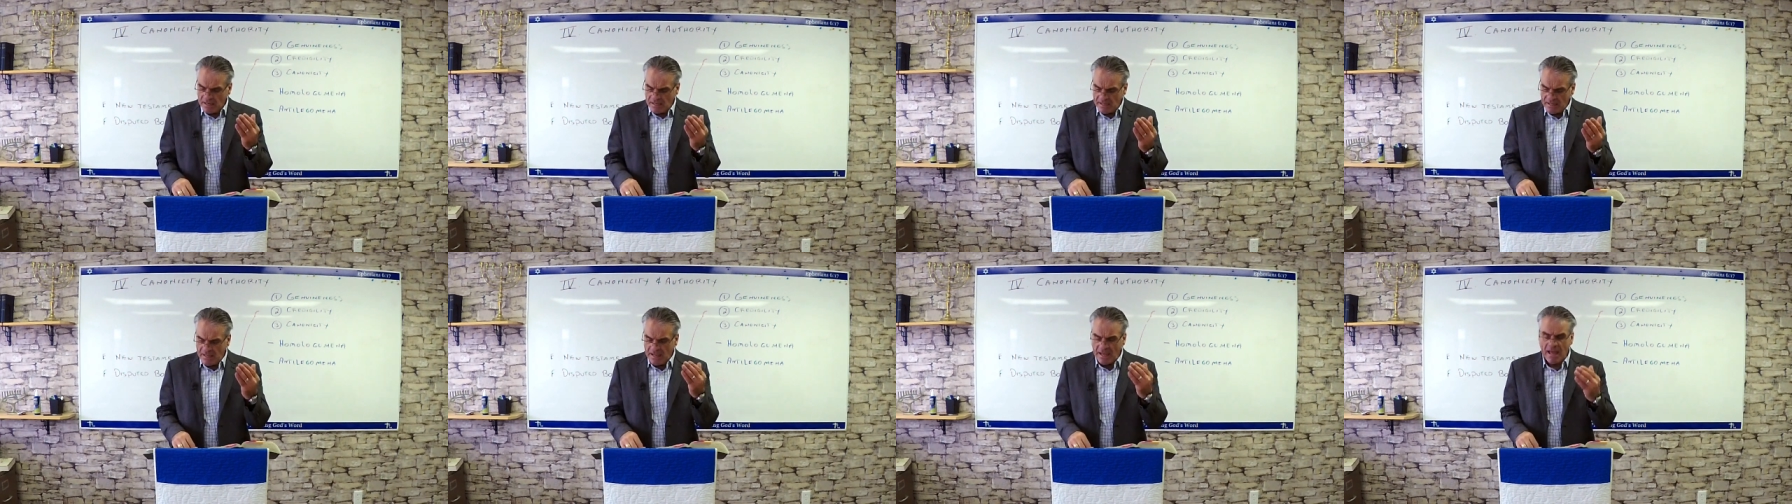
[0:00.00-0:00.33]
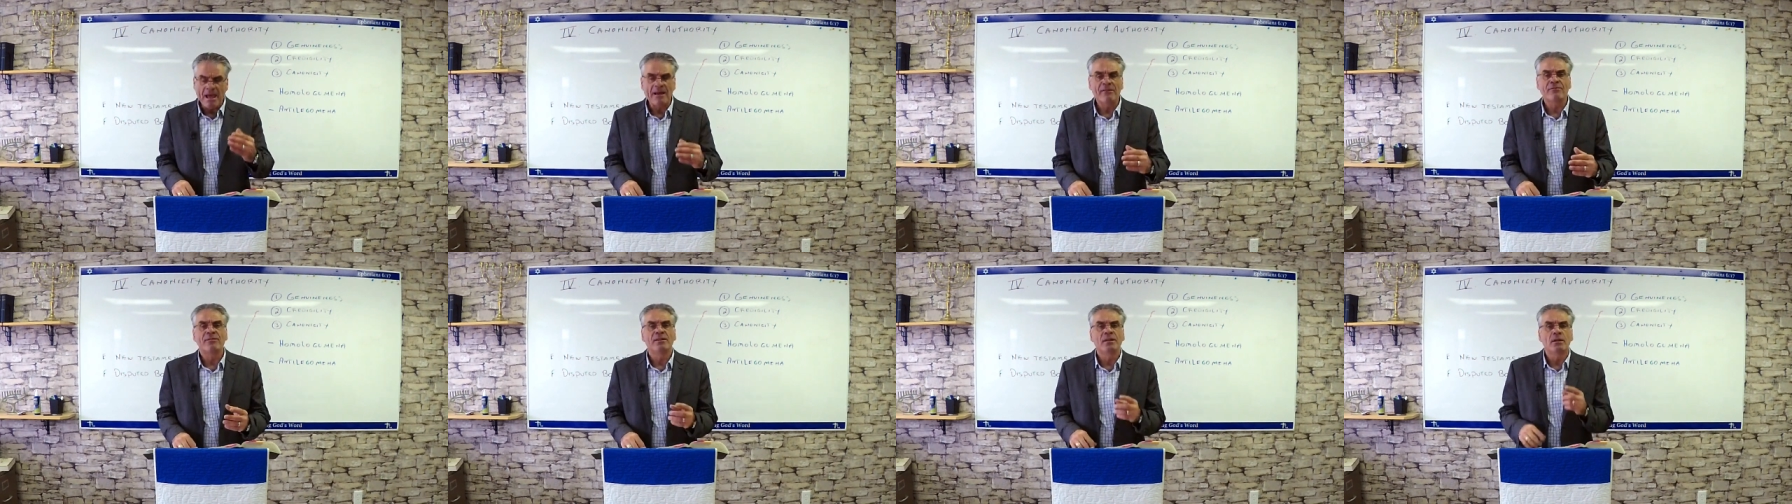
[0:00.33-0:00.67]
They
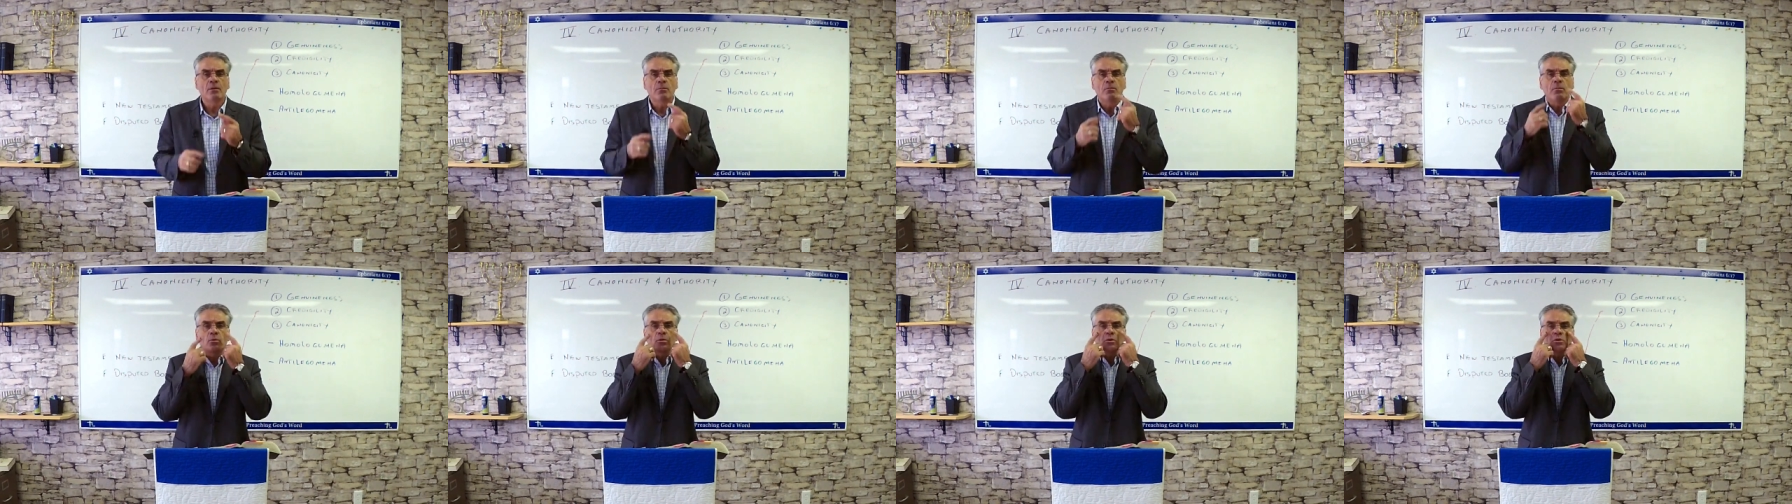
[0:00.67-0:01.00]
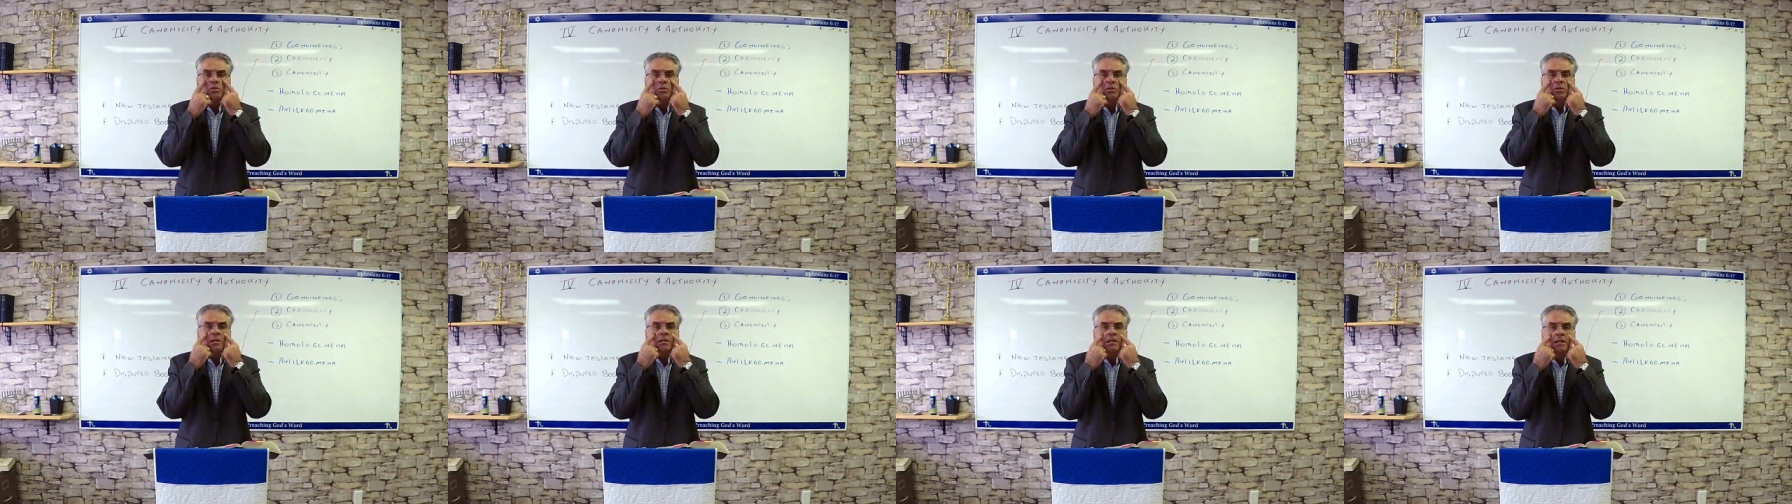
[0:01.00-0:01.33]
have the
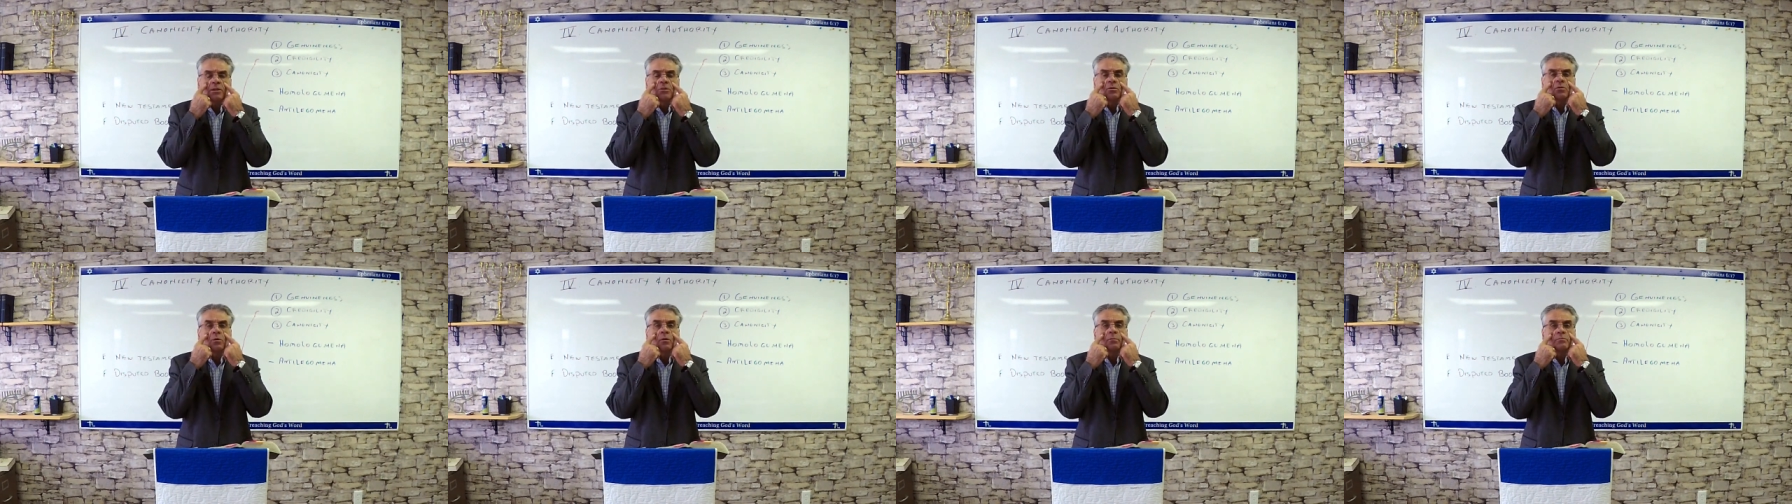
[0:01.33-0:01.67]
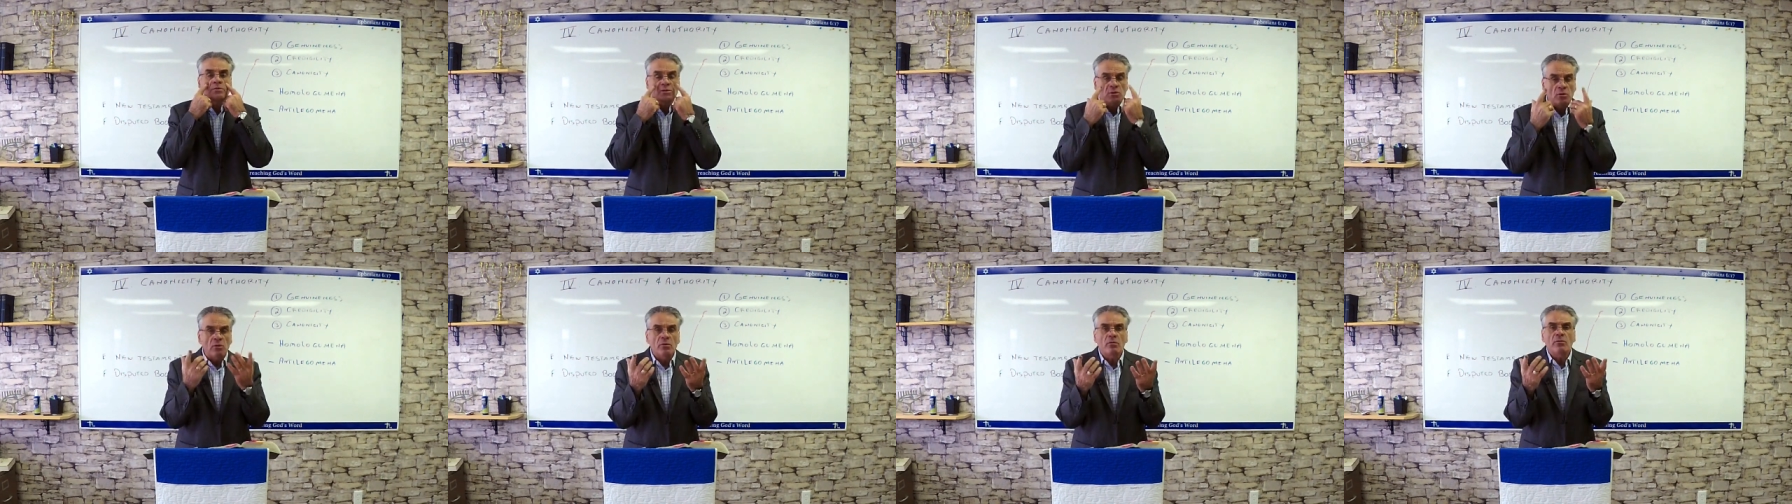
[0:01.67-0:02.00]
opportunity to
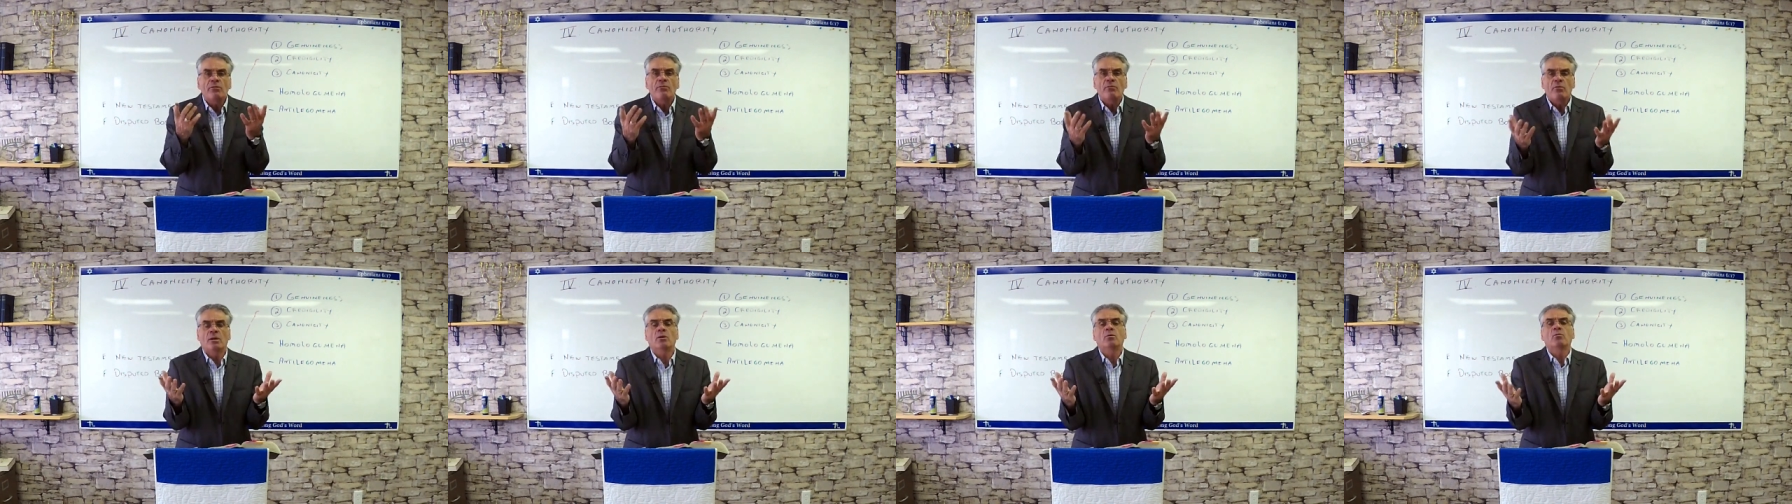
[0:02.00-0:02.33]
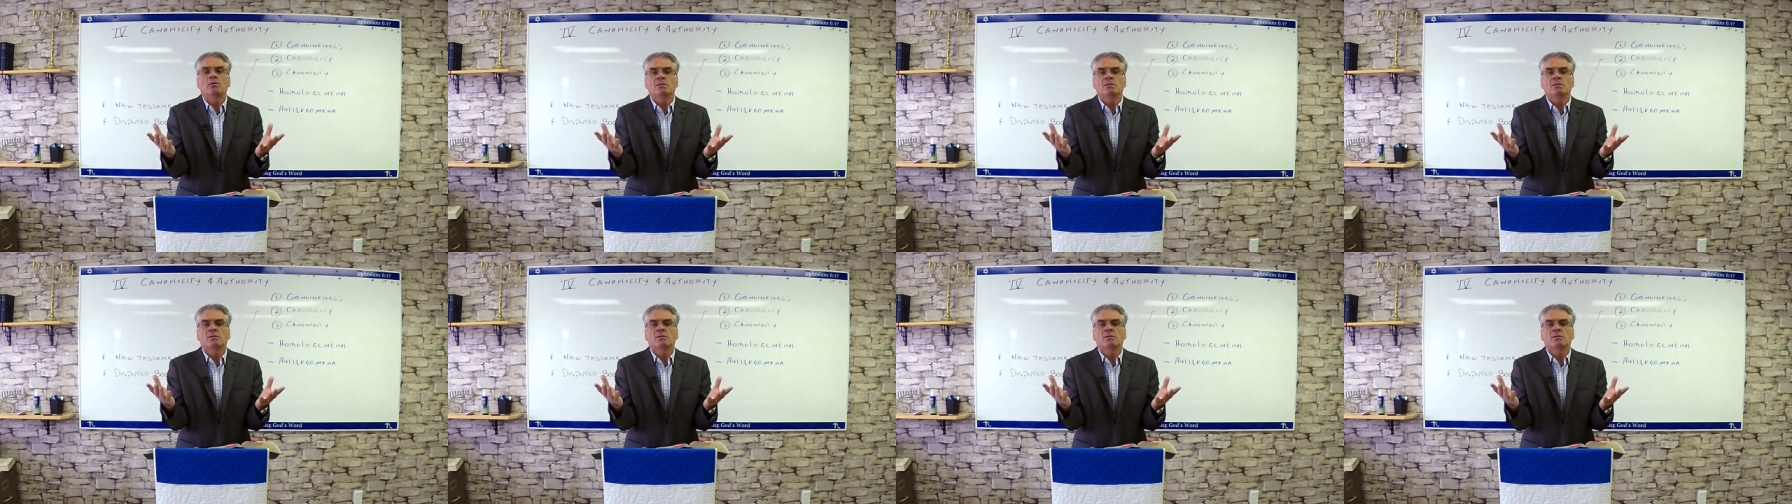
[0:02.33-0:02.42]
observe what